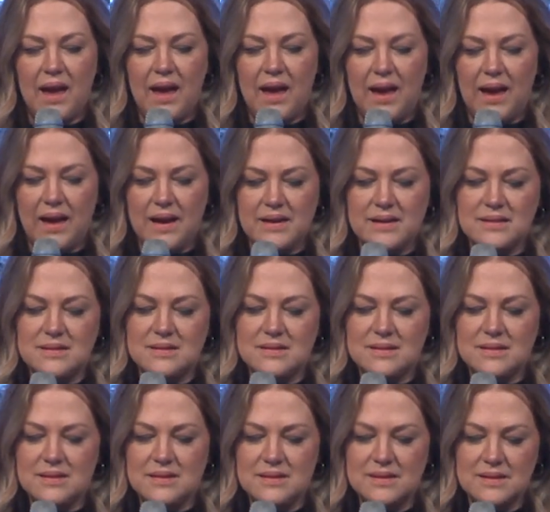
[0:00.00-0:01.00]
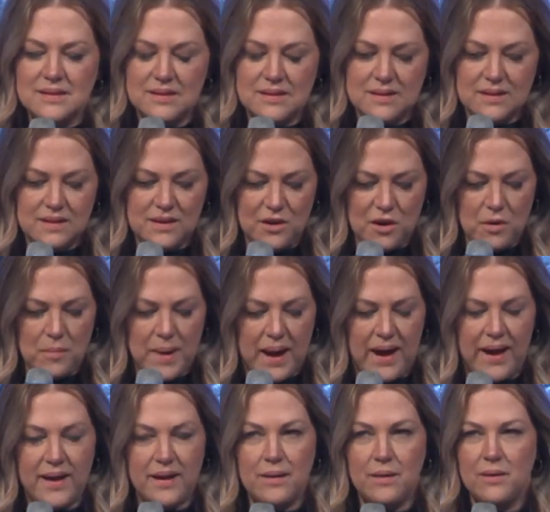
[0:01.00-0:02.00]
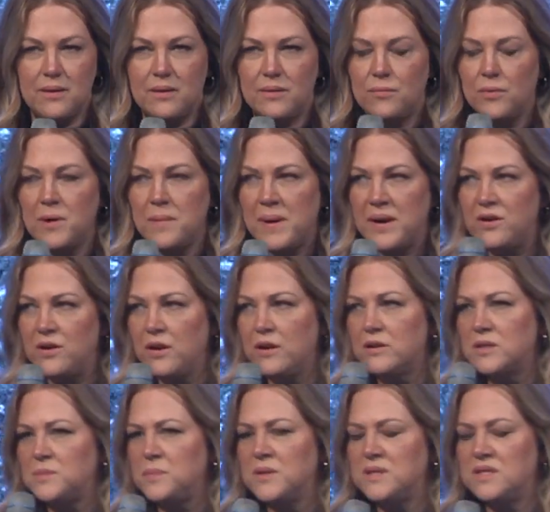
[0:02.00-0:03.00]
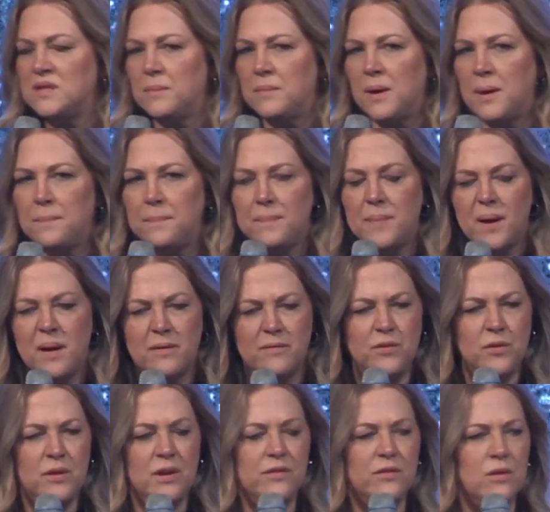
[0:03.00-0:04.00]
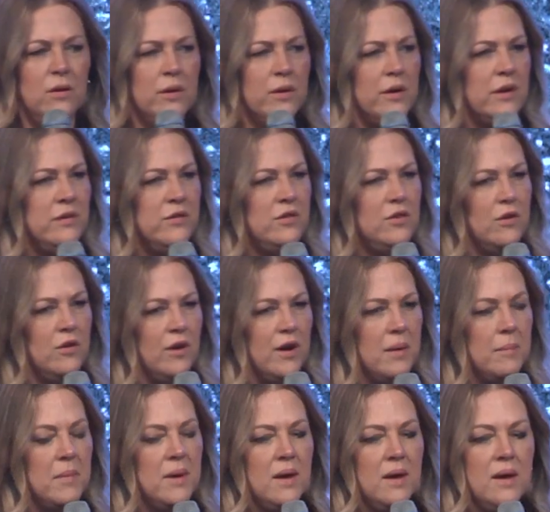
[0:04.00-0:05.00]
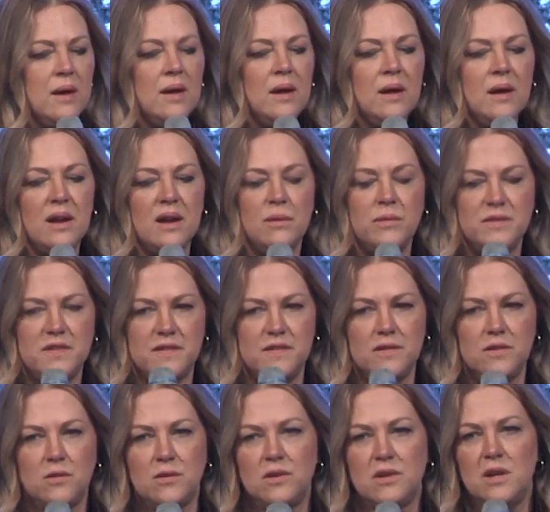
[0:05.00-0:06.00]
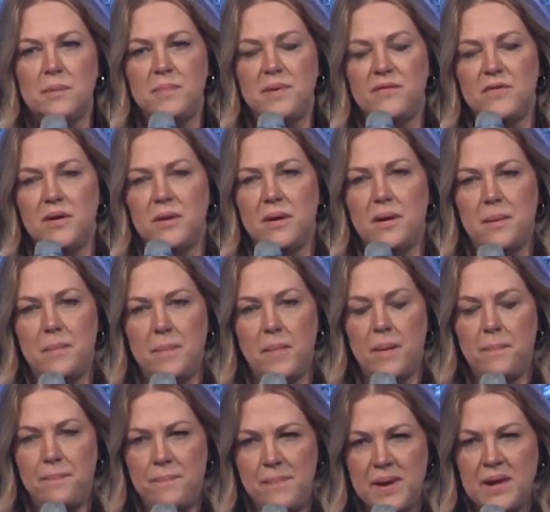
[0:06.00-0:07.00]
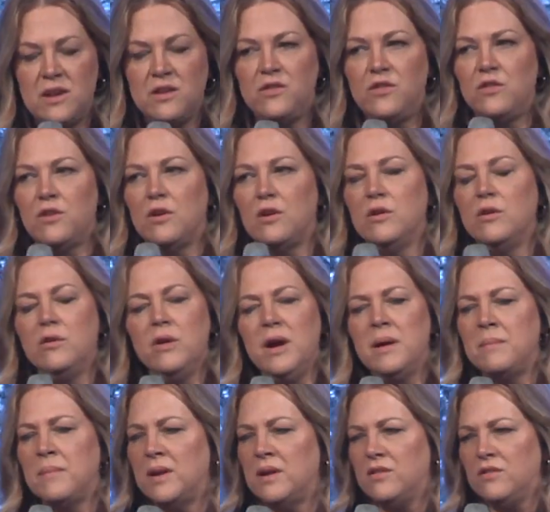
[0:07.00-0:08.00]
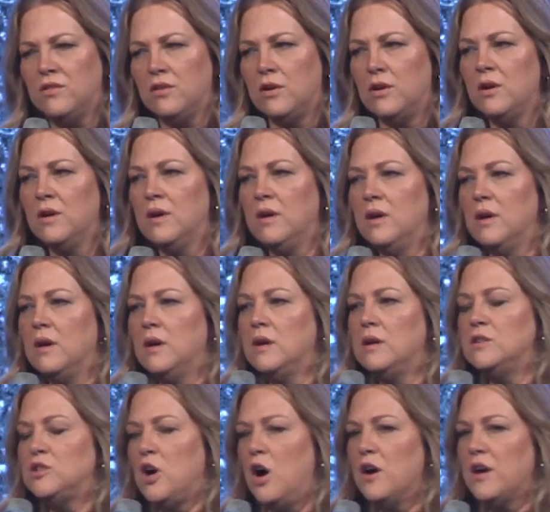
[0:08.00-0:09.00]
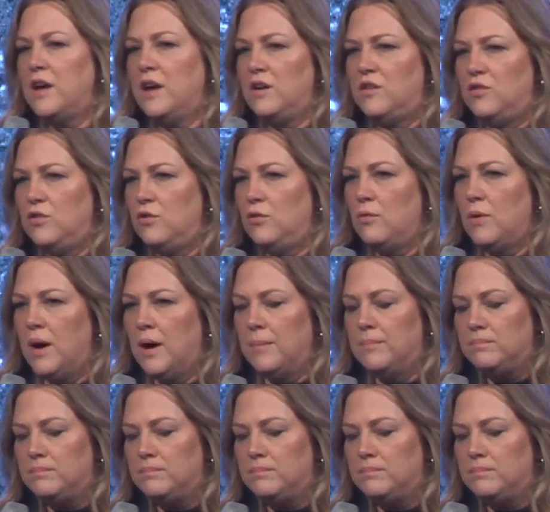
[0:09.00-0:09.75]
And, you know, one of my daughters put something up a few days ago on her Instagram, and it was this little clip of a minister, a great minister, talking to